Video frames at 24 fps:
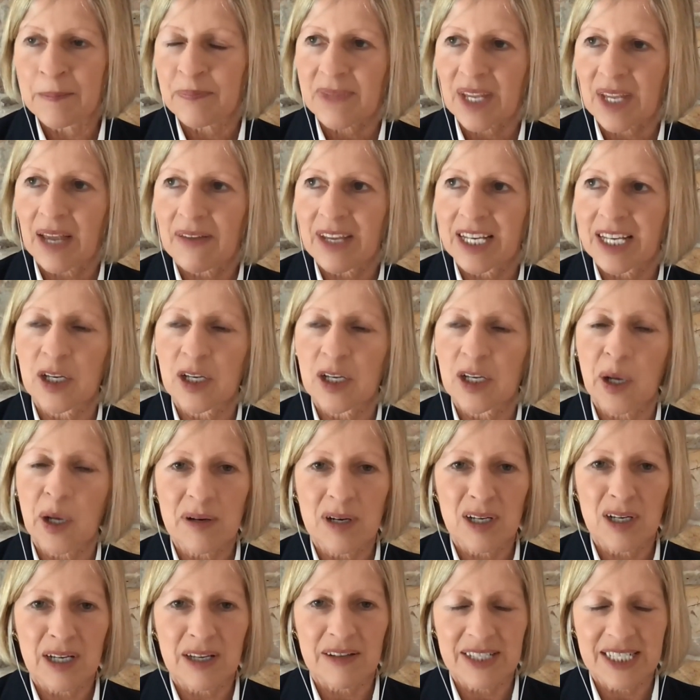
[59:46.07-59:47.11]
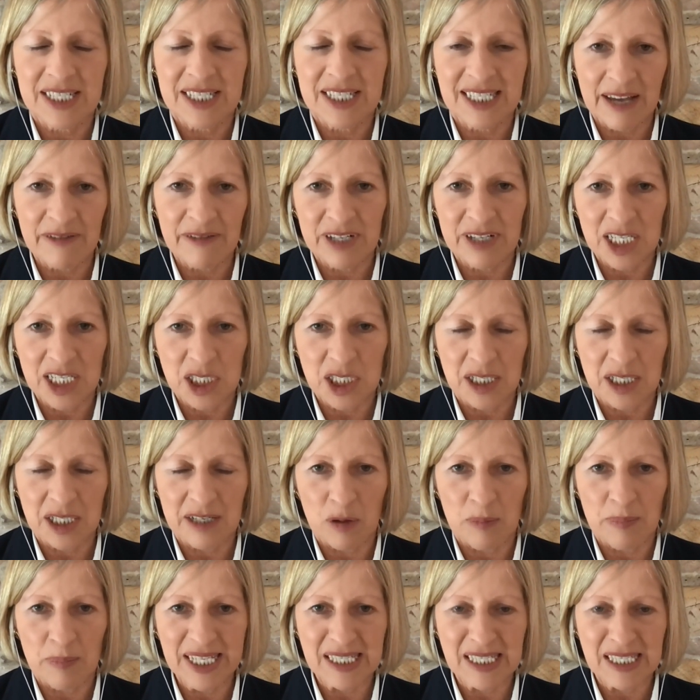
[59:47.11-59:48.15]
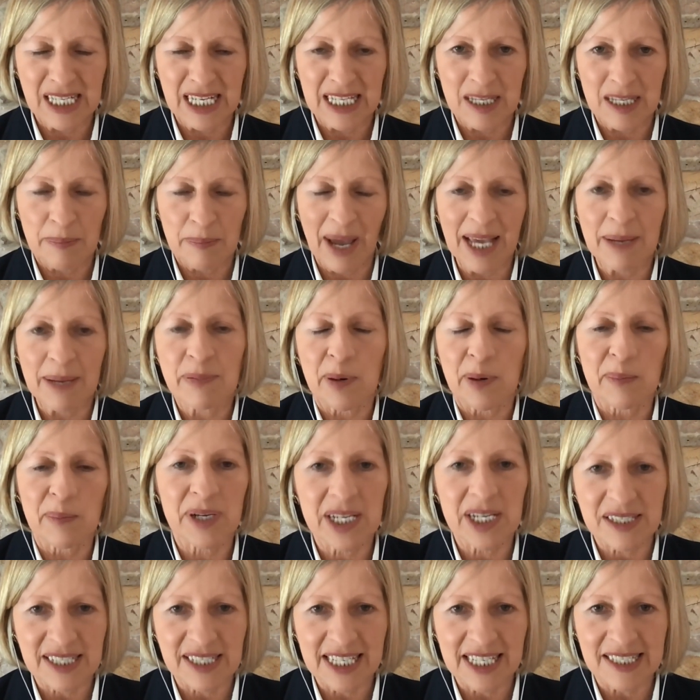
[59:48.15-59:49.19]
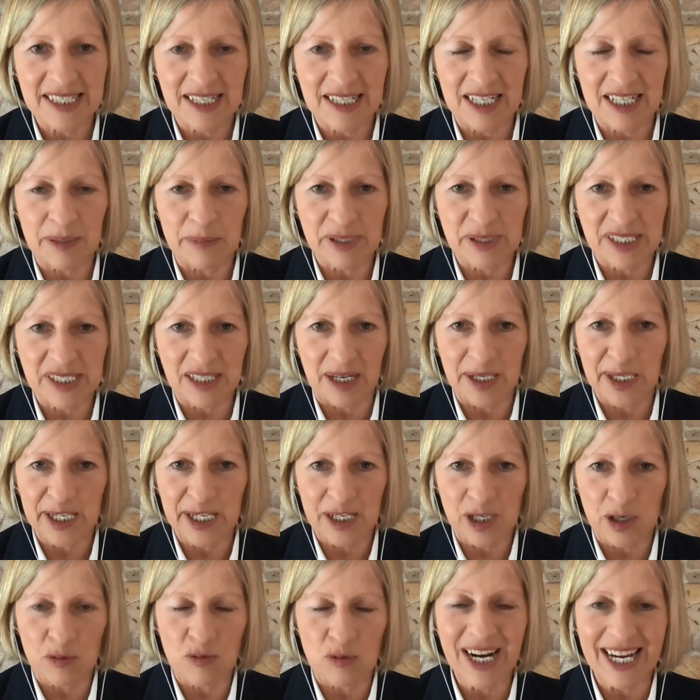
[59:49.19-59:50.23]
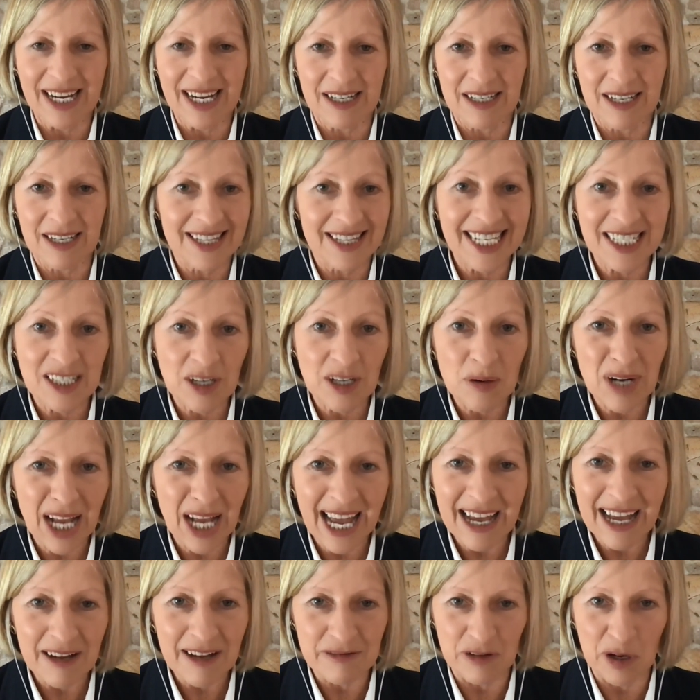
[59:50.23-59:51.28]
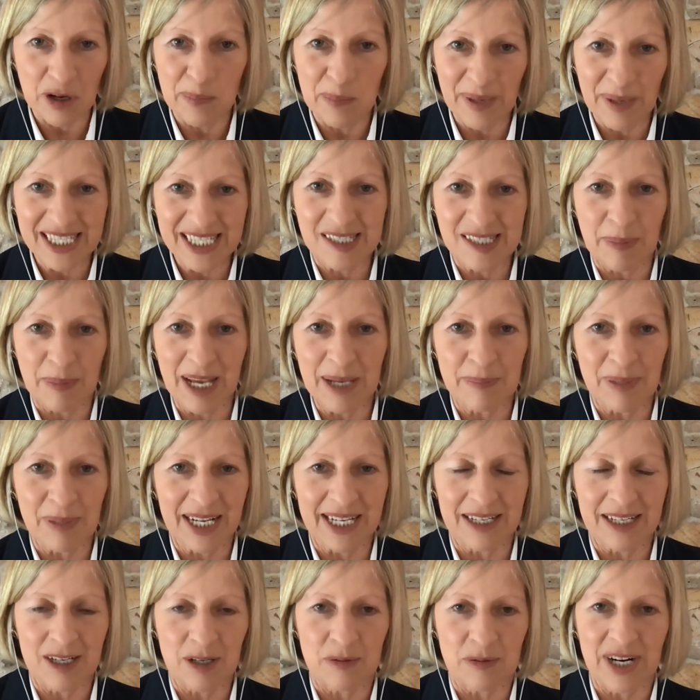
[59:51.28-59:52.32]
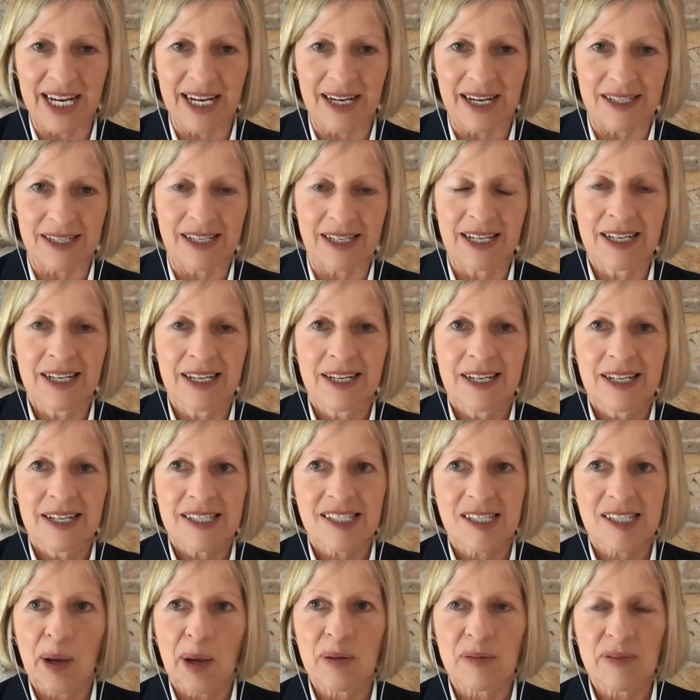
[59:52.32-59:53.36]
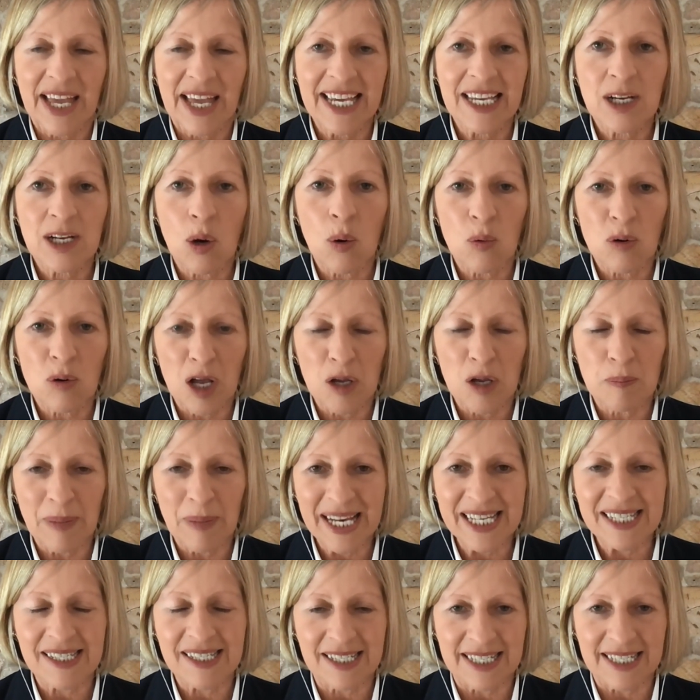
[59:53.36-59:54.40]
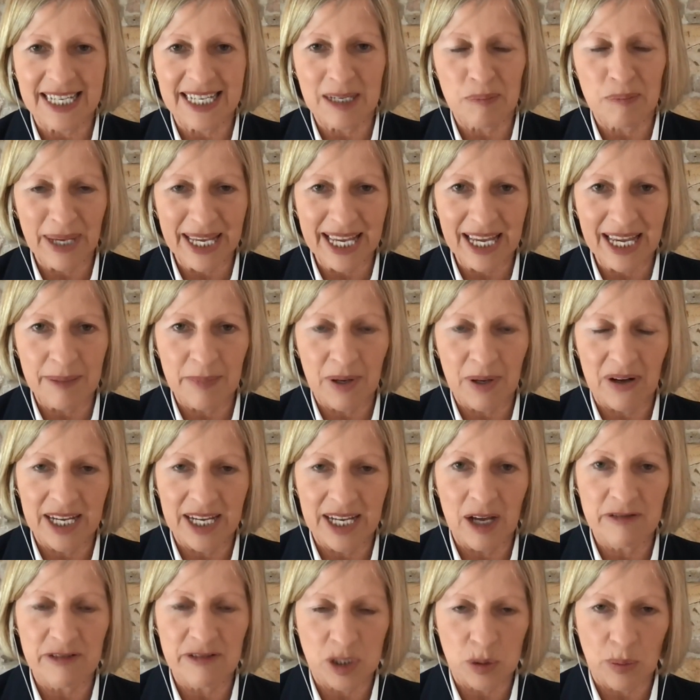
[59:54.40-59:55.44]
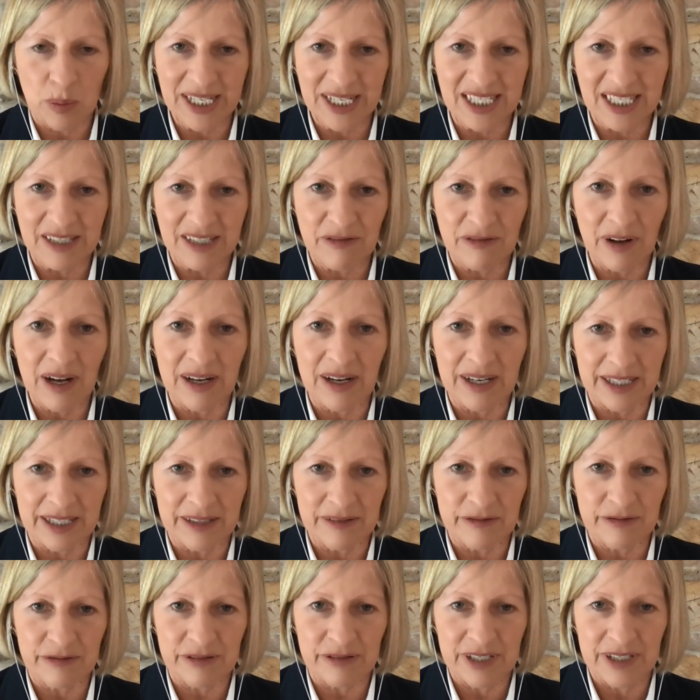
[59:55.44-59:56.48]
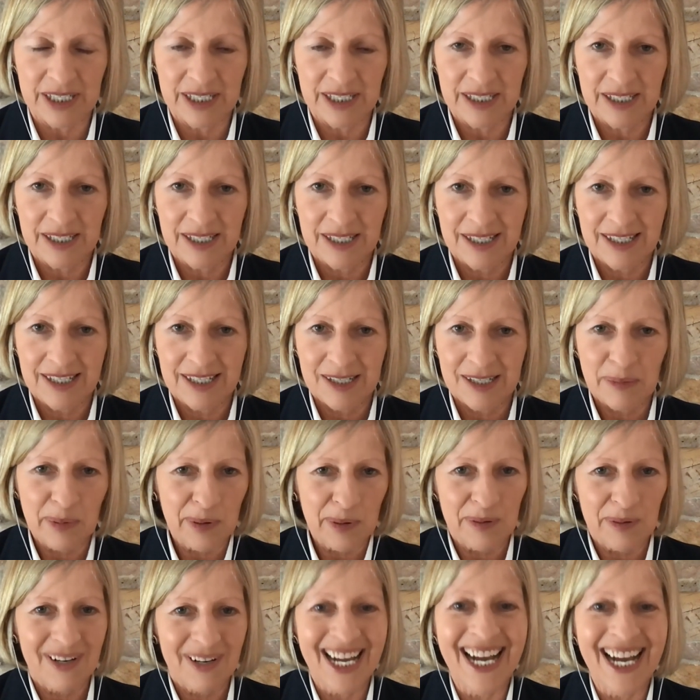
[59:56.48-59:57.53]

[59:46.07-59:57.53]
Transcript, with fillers: And then you go and look at the definition of obesity in the paper. And because this study was done in Korea, and they don't have obese people in Korea, so right. they call obesity a B M I over twenty-five. That